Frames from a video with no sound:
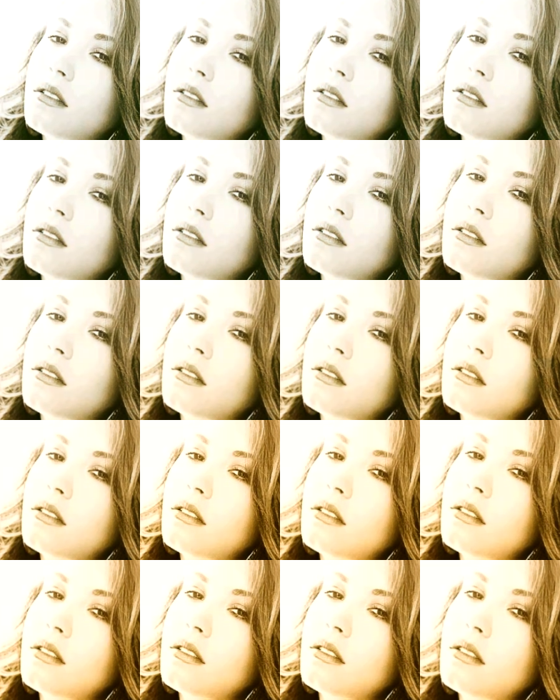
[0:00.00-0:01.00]

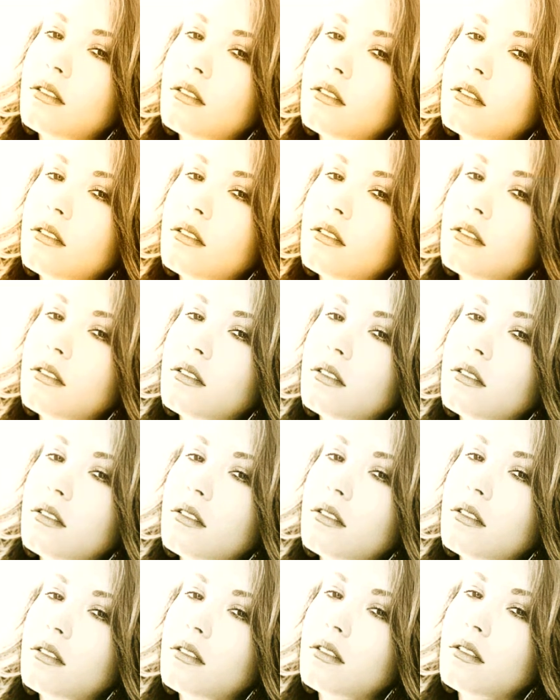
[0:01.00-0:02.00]

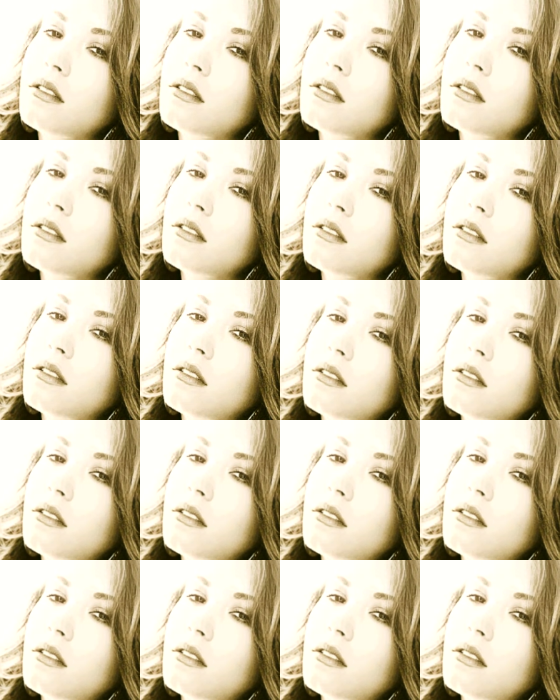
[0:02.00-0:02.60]
(silence)